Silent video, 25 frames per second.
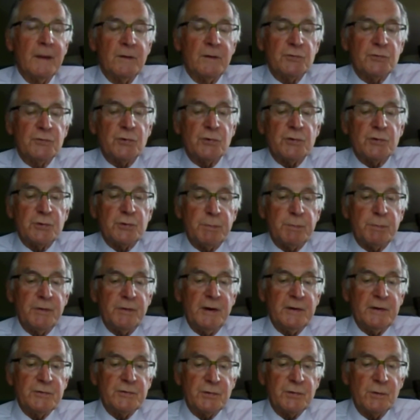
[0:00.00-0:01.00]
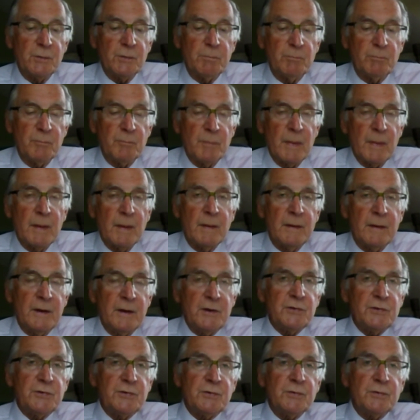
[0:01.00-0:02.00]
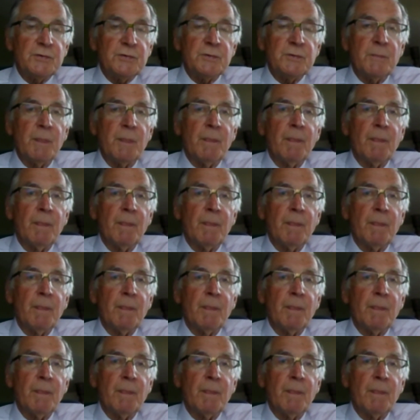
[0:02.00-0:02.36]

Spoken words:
jurisprudential issues.